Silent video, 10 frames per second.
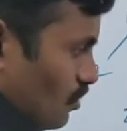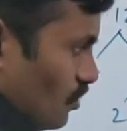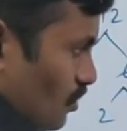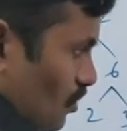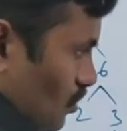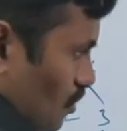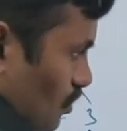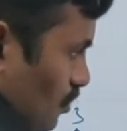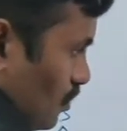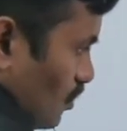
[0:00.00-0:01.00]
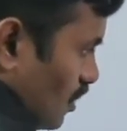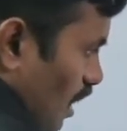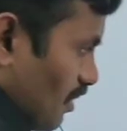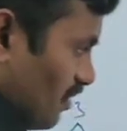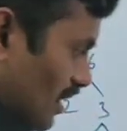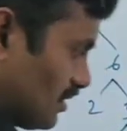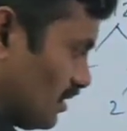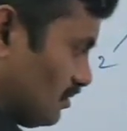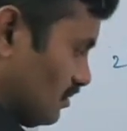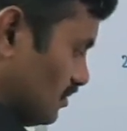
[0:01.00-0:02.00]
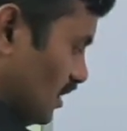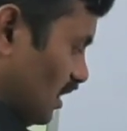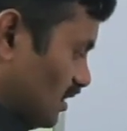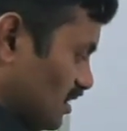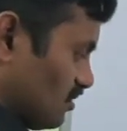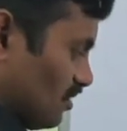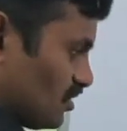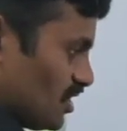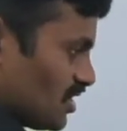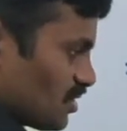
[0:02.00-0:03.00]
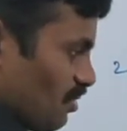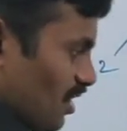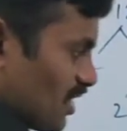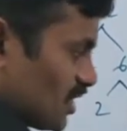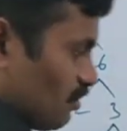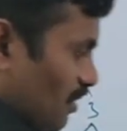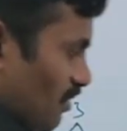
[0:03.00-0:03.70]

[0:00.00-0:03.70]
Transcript: Two common factor. In this, which is the